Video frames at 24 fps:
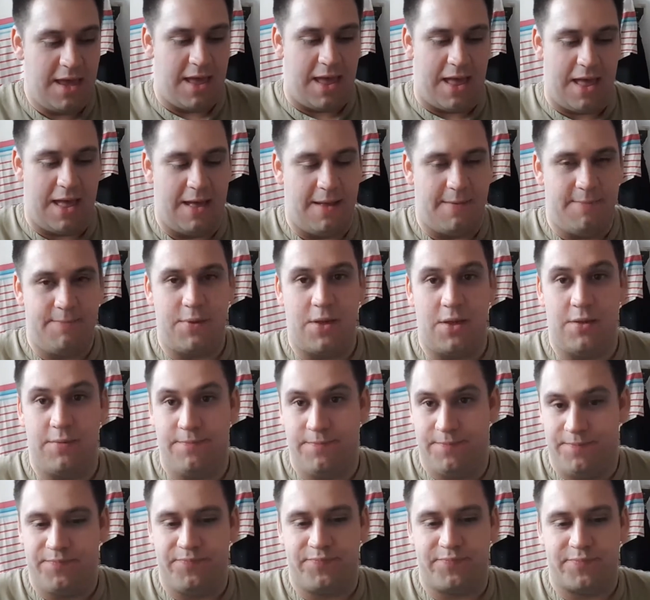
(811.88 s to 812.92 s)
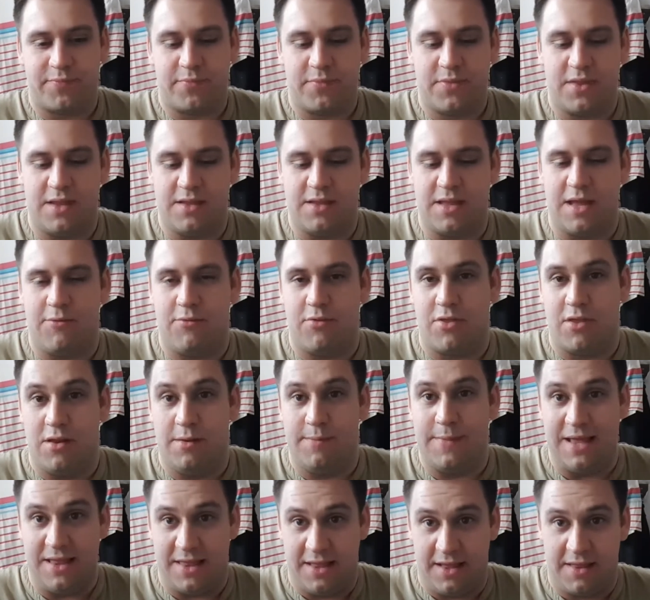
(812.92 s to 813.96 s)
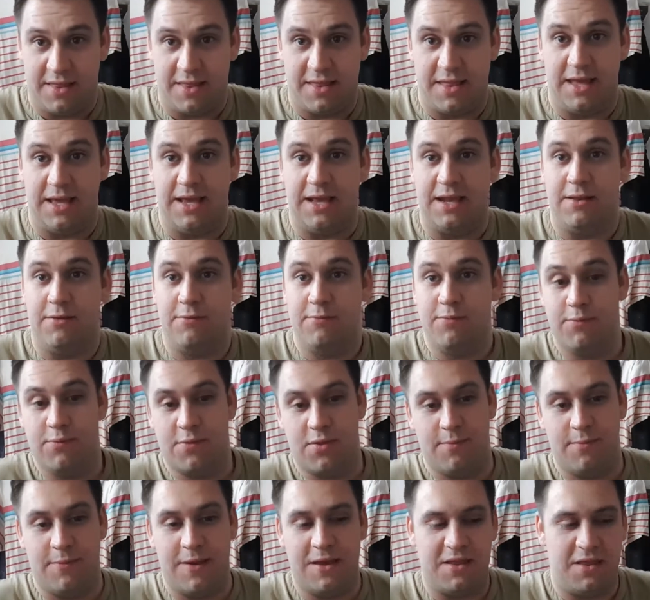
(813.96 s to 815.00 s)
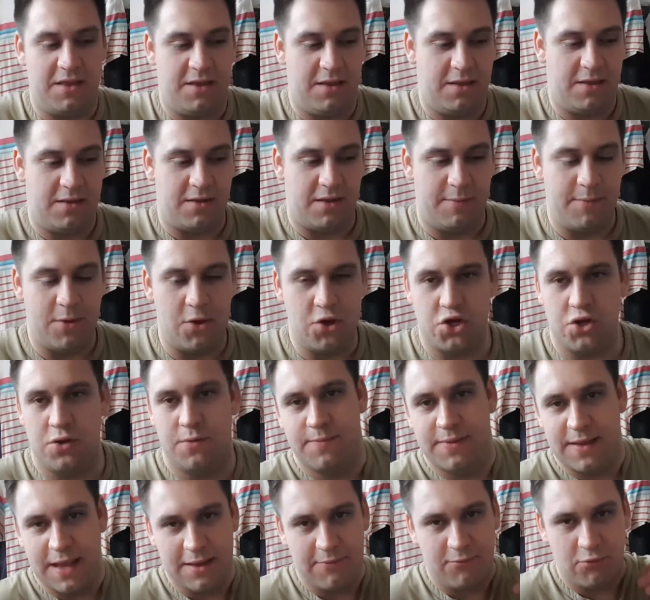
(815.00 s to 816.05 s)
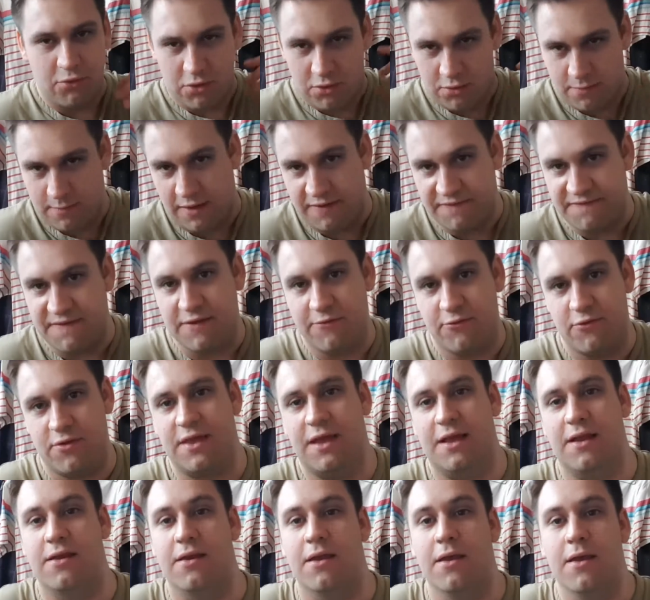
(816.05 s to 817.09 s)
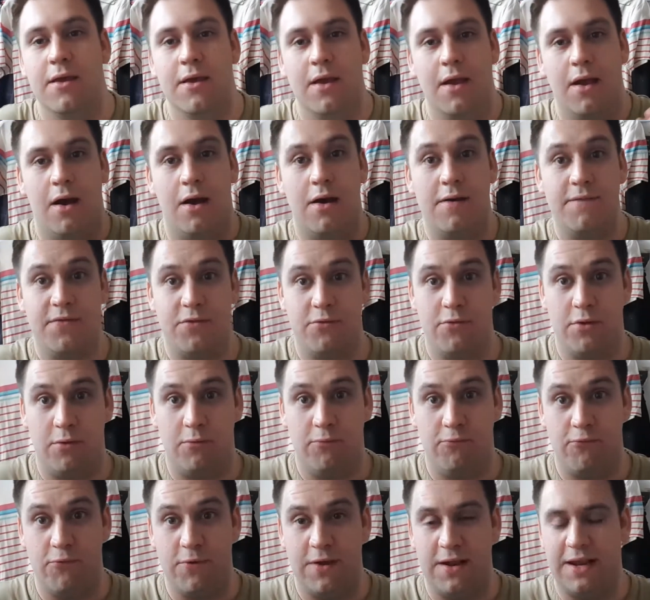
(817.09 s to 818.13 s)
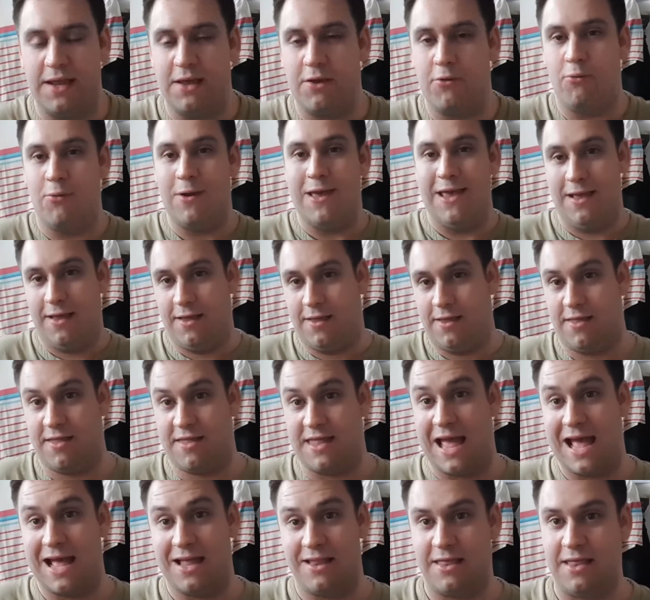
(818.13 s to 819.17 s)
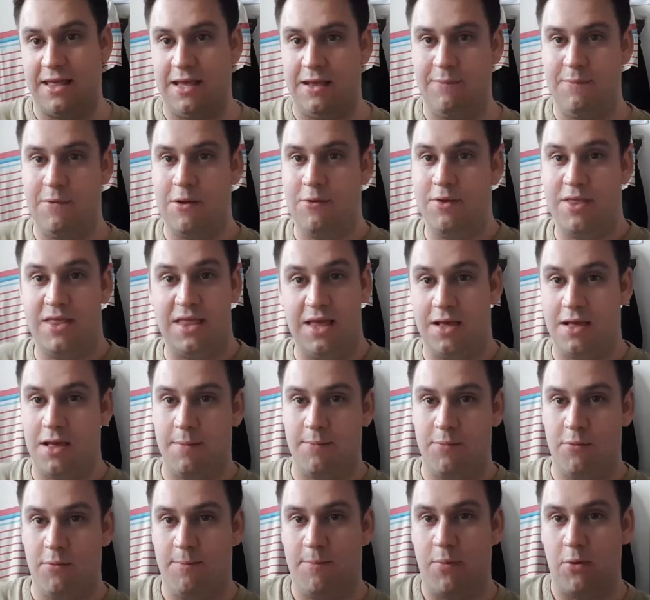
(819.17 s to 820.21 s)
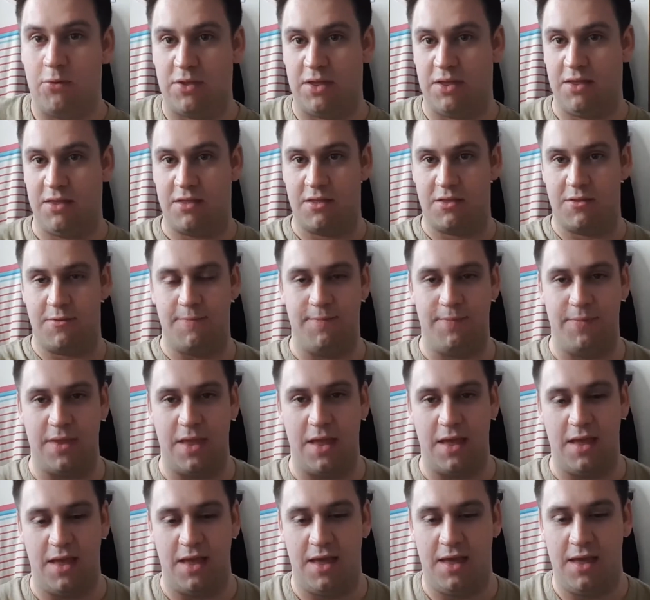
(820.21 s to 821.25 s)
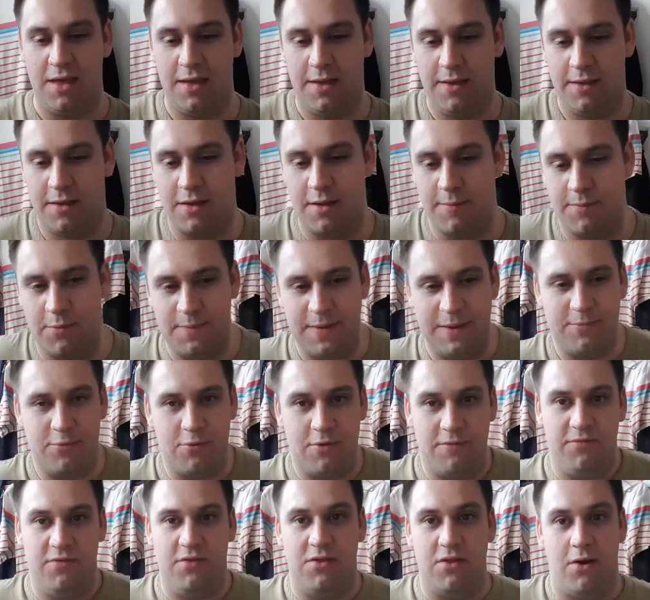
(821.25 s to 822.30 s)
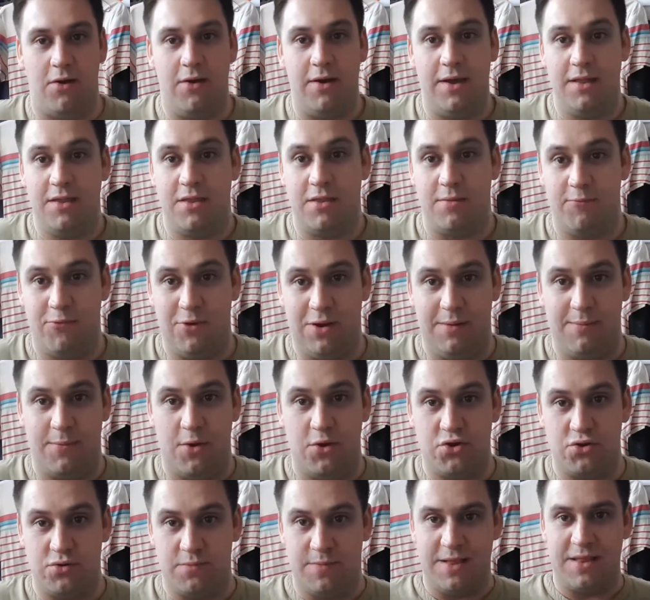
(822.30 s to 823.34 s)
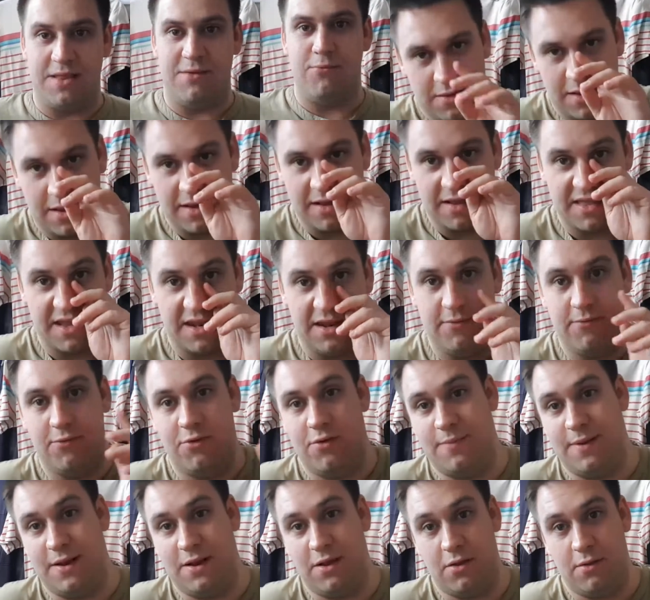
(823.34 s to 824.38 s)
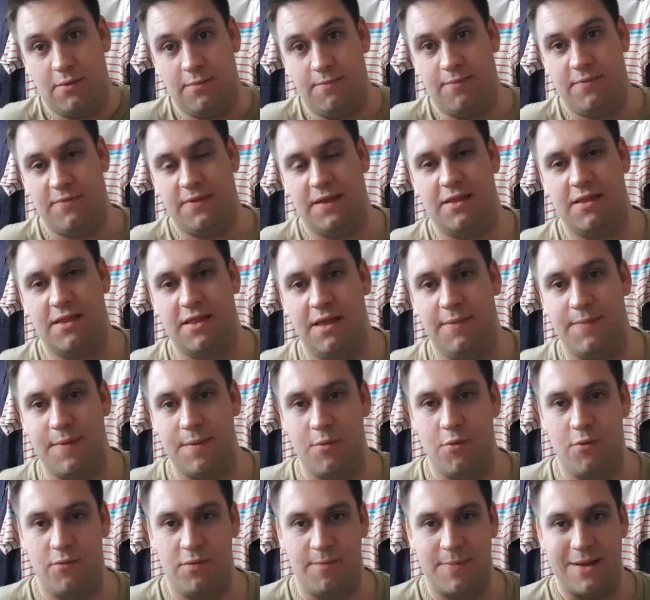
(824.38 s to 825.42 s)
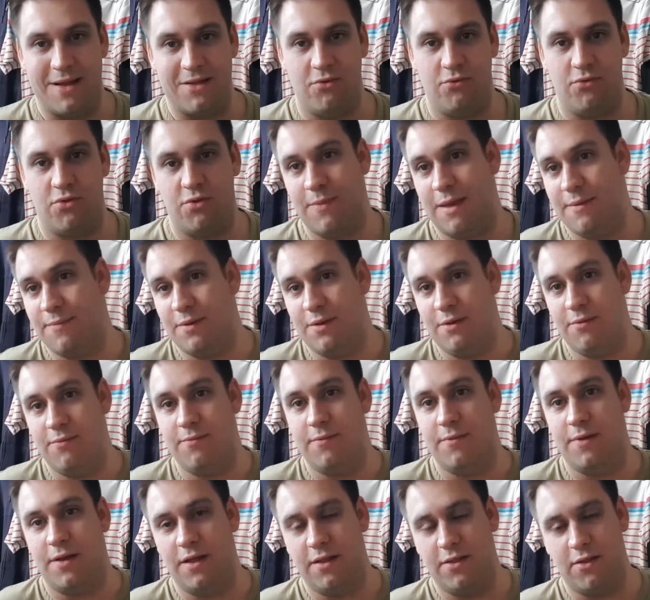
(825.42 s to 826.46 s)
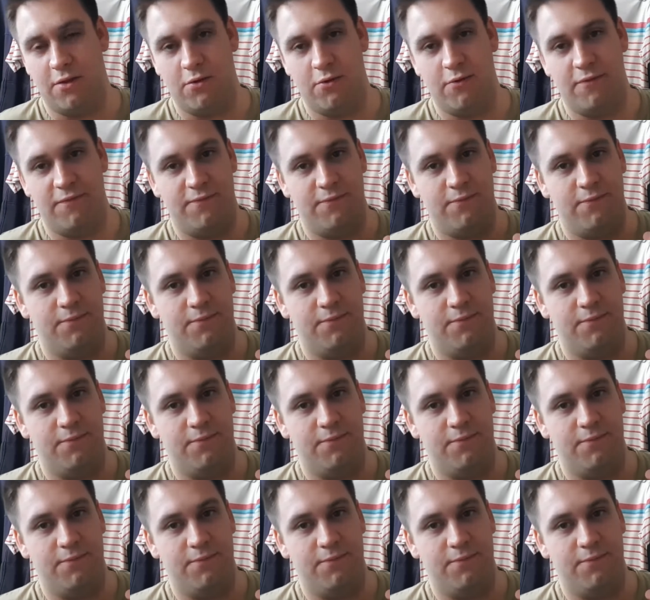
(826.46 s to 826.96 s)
But that was an amazing scene, some amazing emotion. That wasn't my favourite scene. After a really quick, sad scene where we see a couple of bodies, a couple of people have died, some really emotional bits. Like I said, it would have been a good thing to see a bit more of the battle. So maybe, I don't know if